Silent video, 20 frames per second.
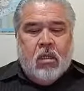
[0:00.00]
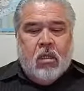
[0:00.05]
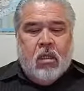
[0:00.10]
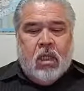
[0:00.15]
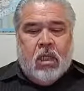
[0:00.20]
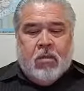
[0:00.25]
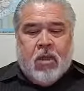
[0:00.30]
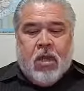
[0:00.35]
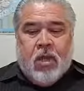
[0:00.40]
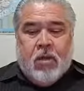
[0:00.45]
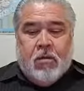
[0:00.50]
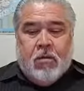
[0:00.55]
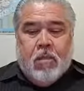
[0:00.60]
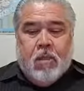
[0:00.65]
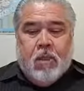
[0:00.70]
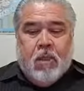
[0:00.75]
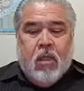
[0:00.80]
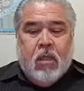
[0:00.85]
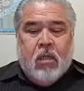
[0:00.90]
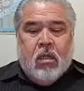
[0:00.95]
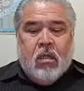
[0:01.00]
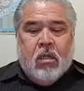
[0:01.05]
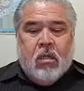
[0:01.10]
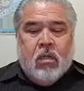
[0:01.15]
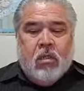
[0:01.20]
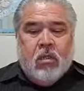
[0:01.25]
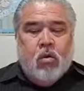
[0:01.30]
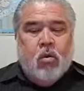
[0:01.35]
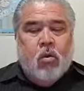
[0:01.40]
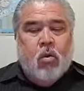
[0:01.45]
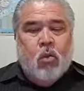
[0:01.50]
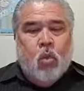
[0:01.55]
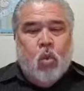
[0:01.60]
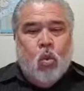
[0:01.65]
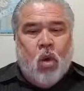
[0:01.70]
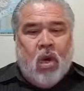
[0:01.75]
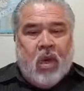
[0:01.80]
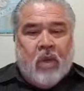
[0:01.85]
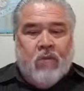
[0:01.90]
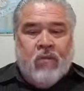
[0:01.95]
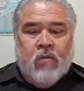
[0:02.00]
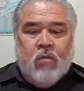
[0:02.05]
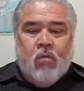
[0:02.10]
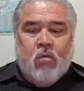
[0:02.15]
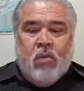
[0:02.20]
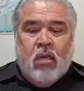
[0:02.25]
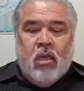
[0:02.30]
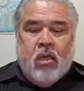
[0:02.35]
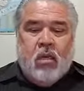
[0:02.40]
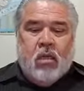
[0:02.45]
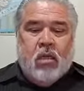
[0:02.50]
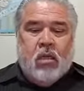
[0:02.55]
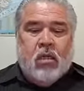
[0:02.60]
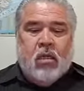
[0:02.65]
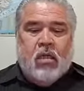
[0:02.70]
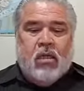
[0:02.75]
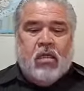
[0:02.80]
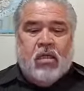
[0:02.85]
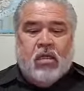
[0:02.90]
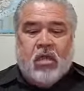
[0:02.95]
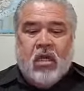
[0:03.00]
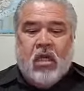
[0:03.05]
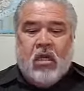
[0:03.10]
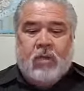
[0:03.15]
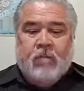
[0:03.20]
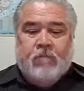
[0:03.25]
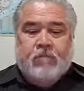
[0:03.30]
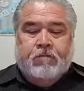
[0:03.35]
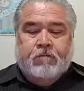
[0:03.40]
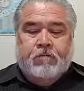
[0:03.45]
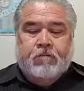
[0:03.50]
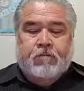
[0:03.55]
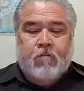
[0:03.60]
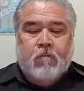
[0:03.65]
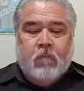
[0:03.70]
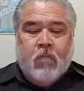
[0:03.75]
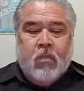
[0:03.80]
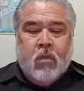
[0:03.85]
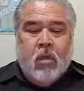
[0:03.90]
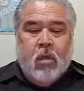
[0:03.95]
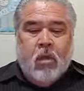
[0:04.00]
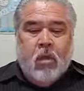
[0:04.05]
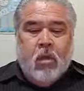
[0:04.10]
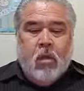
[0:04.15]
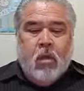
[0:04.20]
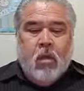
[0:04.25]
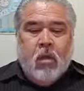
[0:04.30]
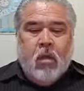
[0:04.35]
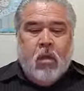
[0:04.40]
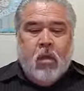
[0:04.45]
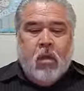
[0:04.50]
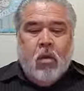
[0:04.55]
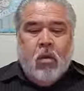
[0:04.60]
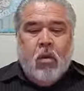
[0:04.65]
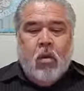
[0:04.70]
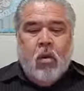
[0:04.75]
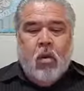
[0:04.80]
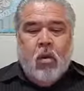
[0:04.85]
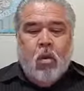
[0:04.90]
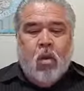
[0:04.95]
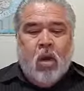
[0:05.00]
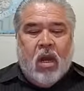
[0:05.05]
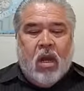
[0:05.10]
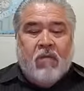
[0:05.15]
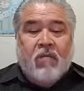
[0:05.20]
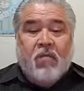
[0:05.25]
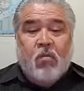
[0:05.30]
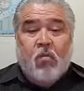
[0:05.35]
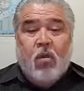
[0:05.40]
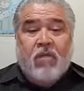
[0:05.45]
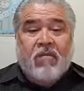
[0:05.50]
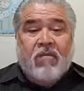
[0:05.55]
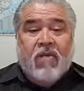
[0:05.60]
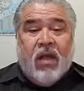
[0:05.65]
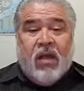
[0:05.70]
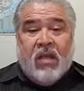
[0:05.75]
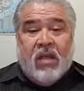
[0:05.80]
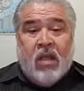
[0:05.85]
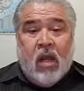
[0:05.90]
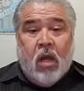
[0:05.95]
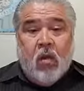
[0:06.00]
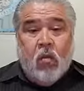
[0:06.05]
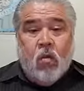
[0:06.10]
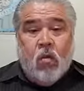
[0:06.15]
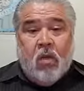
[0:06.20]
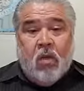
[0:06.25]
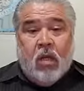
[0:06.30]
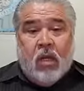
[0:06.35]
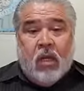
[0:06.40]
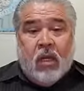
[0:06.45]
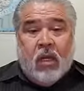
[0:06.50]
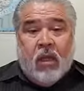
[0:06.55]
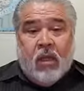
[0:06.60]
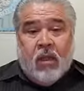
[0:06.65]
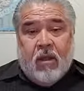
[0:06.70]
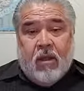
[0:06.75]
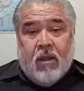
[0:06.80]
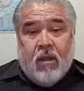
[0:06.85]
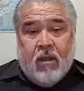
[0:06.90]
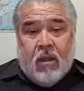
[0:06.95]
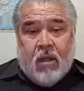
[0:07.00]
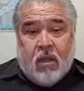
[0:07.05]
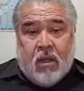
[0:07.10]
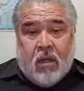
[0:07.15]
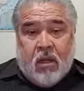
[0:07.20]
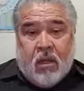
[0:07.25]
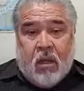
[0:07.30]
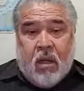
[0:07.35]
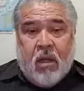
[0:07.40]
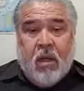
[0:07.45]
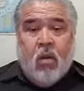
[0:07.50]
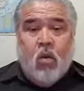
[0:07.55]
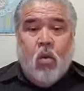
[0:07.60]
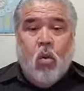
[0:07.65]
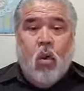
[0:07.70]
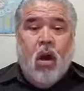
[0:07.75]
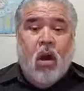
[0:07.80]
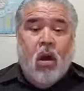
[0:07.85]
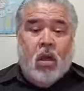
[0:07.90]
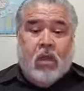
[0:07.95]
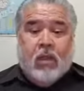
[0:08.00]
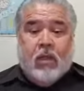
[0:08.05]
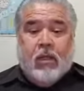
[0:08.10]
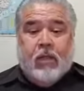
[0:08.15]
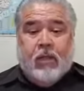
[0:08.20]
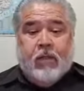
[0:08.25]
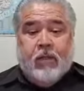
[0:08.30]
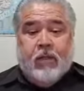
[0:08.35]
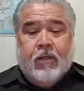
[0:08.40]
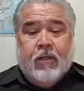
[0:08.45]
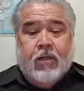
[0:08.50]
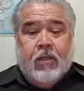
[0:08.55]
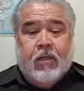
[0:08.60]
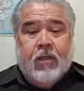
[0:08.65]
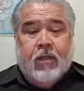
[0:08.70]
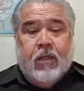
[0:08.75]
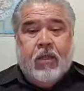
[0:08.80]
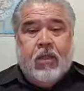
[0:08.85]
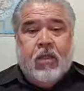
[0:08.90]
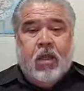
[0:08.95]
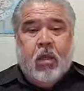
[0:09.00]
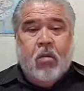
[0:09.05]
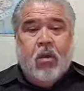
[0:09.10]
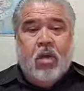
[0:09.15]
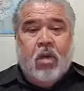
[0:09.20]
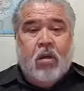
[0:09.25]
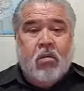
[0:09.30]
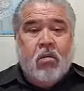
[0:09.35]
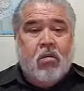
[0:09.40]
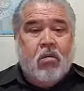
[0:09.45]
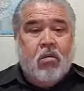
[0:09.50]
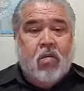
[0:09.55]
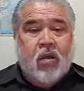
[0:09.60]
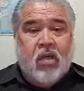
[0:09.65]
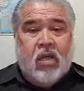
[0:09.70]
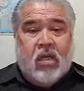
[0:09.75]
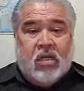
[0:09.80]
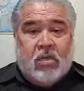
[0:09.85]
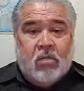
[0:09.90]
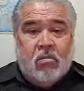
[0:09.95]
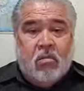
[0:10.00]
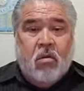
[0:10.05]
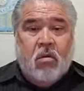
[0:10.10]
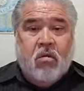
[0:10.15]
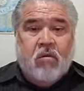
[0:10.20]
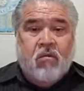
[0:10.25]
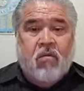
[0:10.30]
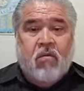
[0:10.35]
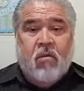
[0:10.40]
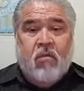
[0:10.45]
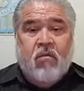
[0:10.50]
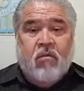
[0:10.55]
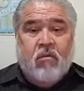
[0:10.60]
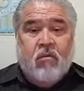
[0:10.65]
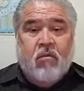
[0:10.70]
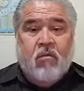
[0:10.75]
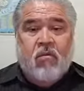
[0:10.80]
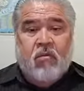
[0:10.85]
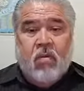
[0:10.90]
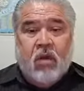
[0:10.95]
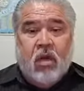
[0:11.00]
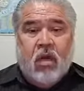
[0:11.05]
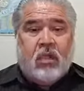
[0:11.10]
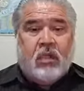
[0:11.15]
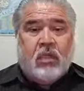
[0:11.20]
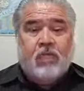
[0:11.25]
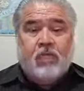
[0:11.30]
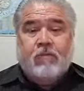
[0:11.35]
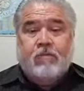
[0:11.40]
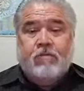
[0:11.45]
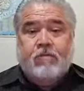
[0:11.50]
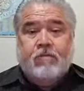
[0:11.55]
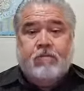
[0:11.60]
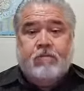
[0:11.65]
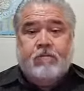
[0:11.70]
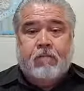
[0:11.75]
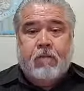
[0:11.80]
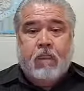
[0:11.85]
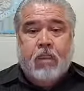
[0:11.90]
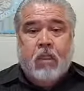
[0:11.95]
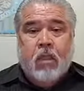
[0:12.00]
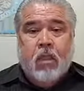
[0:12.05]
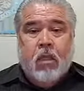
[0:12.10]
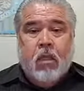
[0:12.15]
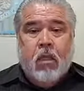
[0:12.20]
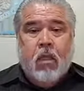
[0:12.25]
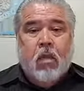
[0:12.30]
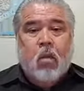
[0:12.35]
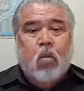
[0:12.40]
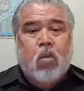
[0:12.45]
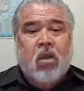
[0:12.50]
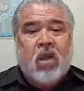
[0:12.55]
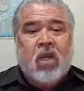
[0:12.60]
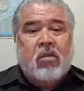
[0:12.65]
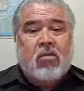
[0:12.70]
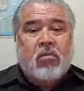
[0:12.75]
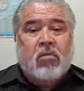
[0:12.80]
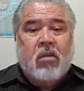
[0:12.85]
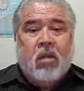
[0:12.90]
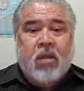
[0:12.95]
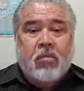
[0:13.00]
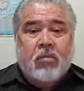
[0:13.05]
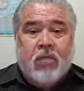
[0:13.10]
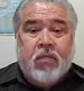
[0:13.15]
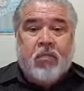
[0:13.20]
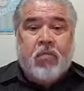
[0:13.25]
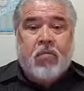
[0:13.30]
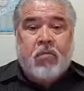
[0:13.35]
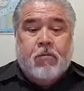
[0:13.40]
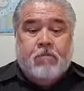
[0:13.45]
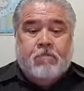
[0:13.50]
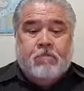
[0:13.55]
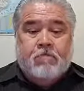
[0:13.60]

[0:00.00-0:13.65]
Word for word: Amen? So, whatever we see or whatever we find out in, in, in our walk that we know that is wrong for, for, for us, we need to tell the people